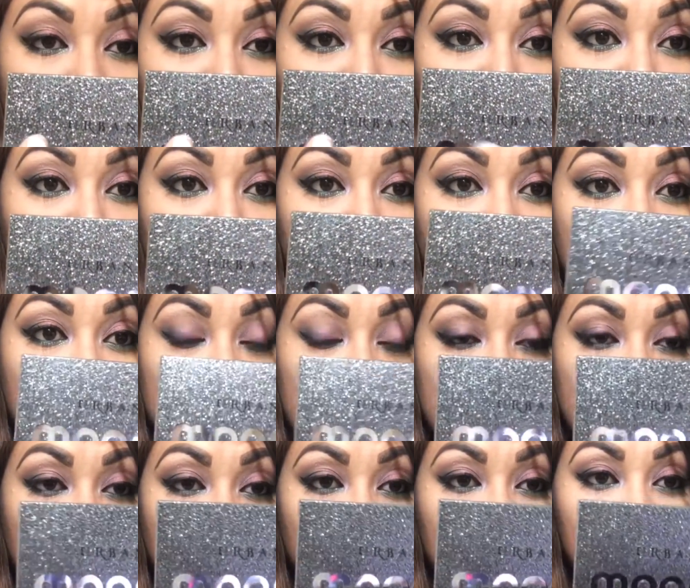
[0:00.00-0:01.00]
you know, it has
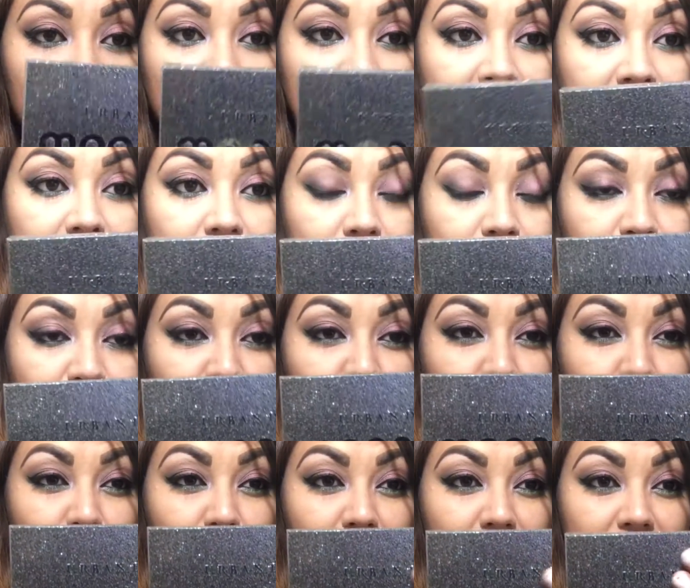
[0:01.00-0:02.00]
kind of like, you
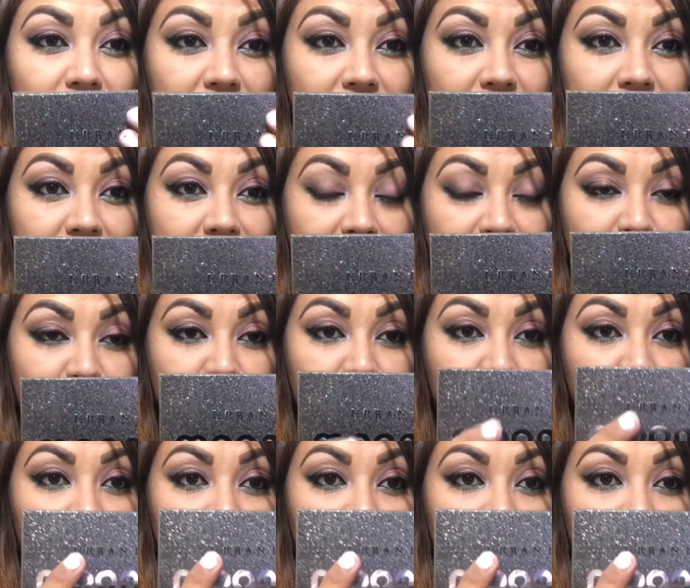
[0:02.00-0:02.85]
know, the texture.